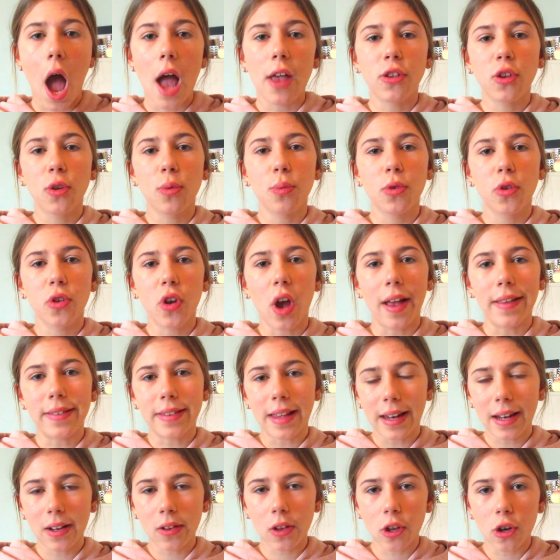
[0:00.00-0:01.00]
I zoomed you
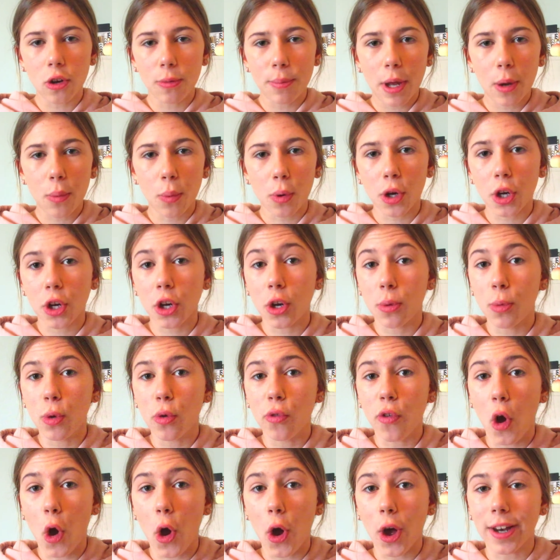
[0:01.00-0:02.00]
guys in a little bit. We're going to
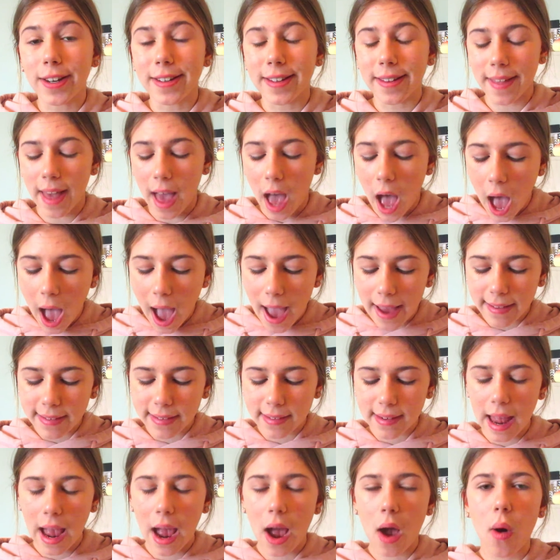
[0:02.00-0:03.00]
move on to the
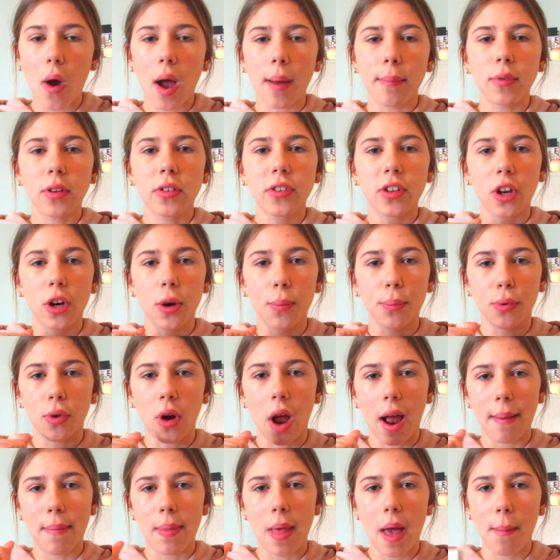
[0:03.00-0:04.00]
eyes now. I'm just going to
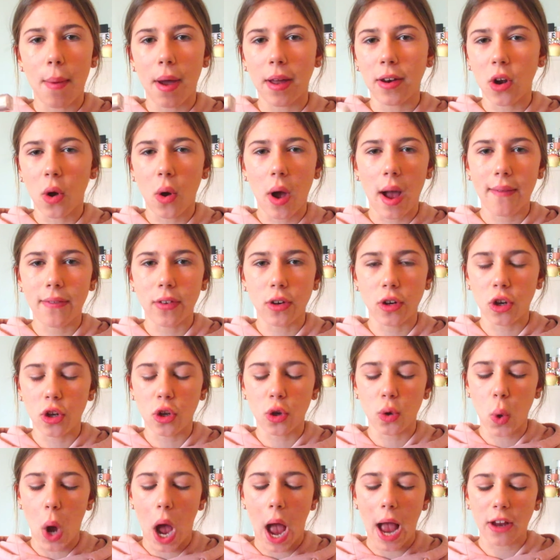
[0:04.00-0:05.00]
prime them. I don't have a
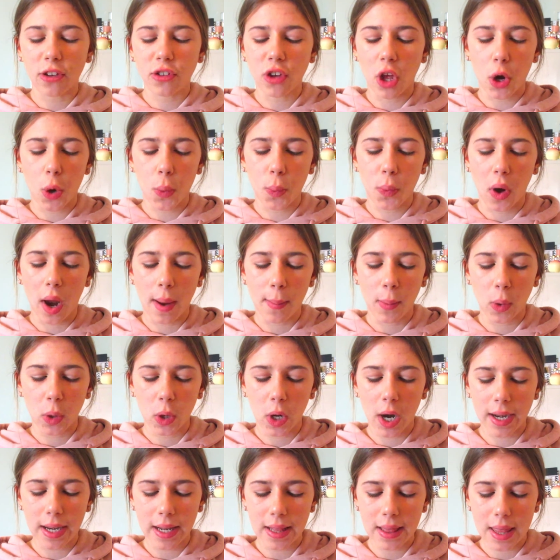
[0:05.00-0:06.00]
new eyeshadow primer
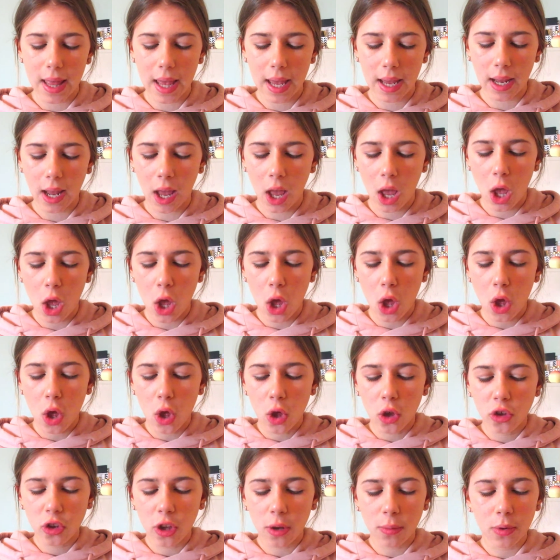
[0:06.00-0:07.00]
or anything,
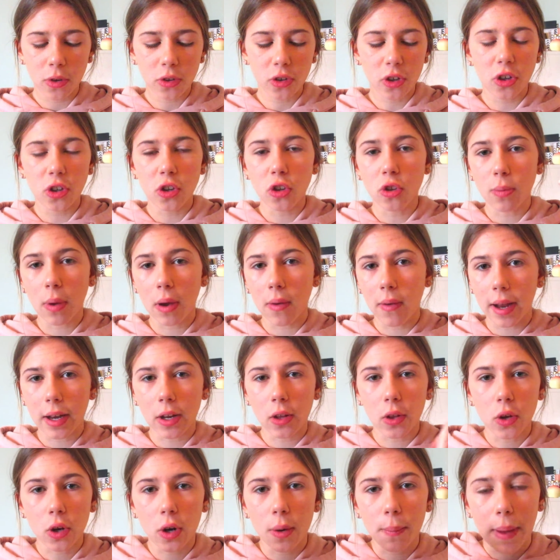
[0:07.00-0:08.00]
so I'm just going to use my
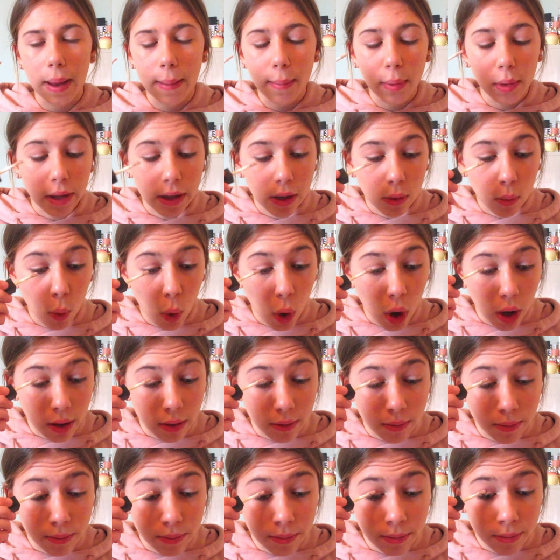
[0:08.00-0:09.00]
regular Maybelline
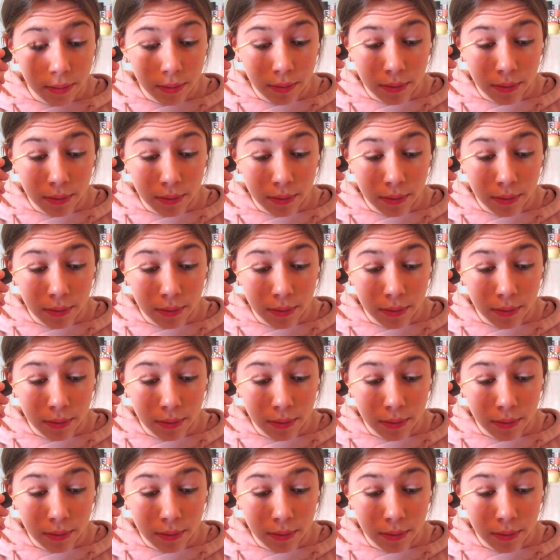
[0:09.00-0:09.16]
one.